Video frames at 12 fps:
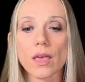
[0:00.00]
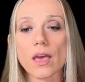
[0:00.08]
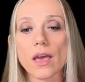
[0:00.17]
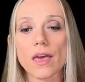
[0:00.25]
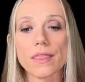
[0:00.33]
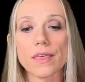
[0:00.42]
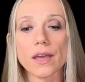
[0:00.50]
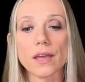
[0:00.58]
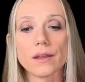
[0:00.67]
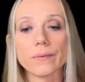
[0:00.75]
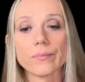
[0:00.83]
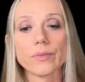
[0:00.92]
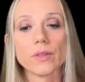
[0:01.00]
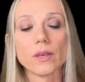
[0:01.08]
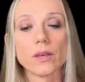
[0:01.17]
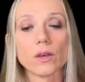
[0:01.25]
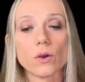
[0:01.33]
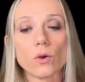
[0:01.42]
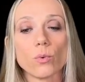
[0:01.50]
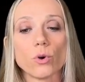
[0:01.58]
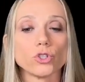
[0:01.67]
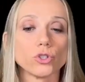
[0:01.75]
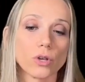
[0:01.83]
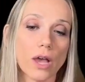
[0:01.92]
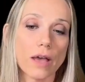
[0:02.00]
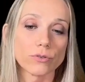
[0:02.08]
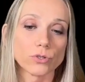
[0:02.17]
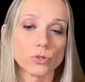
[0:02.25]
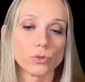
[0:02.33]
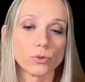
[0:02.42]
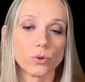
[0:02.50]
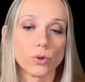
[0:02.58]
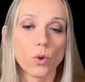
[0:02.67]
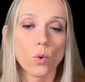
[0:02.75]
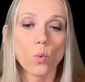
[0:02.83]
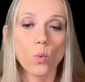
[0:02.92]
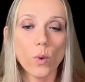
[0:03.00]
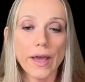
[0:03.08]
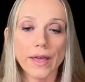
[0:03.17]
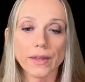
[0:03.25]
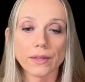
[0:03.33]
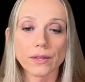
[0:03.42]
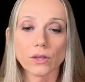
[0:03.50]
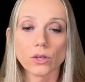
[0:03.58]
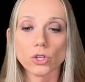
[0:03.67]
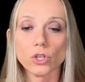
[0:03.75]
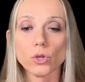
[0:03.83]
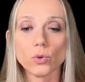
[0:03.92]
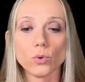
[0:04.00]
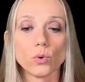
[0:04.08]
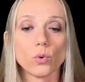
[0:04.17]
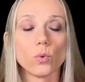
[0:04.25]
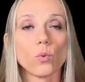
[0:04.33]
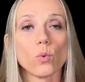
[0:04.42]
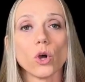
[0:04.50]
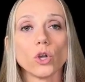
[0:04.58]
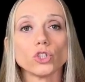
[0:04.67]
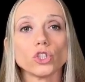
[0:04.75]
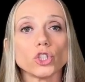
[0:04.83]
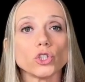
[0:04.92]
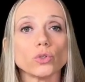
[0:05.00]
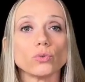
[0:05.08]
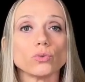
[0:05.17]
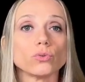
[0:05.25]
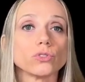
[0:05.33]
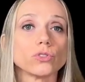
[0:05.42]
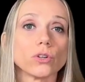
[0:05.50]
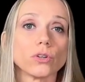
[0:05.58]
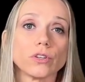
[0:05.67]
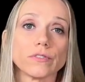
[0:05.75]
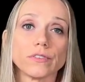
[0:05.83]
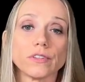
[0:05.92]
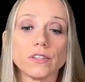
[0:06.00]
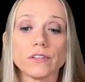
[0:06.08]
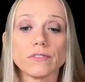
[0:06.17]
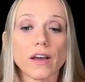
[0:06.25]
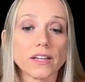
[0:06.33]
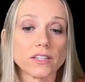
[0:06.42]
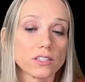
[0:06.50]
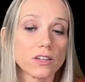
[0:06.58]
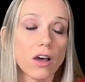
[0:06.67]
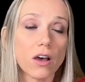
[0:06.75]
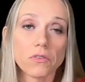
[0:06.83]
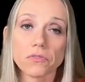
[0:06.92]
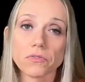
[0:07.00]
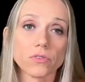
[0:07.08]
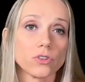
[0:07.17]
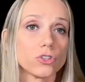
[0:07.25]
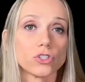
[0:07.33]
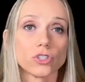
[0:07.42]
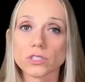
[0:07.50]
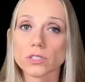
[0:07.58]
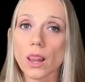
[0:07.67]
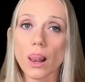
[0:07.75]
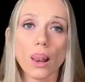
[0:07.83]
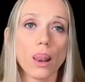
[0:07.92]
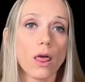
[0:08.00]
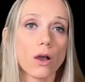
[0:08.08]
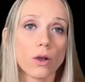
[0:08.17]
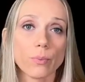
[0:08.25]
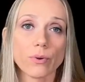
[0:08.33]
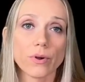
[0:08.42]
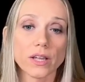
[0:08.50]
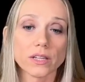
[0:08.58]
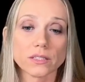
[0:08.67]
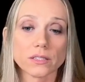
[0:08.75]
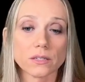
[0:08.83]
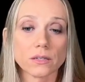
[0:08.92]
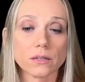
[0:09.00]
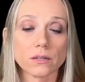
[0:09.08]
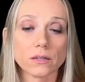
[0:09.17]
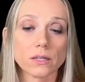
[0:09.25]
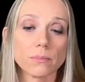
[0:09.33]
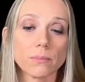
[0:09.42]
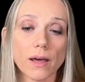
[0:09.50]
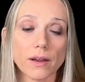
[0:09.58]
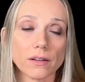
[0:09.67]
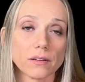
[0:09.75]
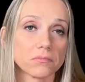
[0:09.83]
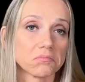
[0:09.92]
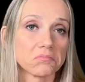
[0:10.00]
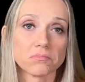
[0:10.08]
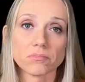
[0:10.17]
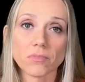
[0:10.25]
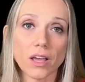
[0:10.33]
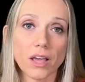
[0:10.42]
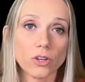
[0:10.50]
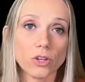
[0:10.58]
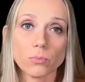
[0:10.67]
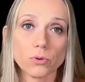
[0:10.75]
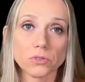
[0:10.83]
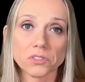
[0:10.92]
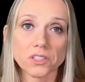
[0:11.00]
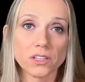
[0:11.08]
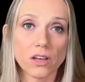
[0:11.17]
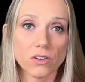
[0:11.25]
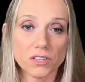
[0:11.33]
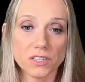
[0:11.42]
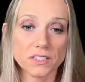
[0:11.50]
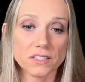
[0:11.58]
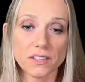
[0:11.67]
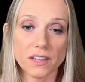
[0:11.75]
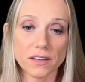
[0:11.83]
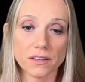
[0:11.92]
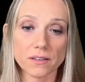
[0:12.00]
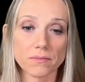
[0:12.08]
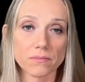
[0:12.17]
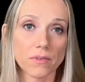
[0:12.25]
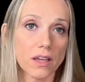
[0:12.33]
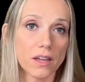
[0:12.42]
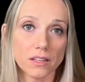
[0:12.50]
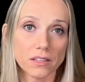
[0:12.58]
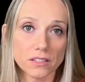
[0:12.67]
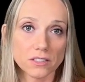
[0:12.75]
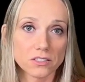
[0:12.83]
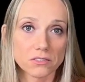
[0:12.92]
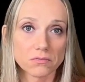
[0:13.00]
And then what do you have to do? When you want to turn the device off, you just long press the button and you put it on its stand and it is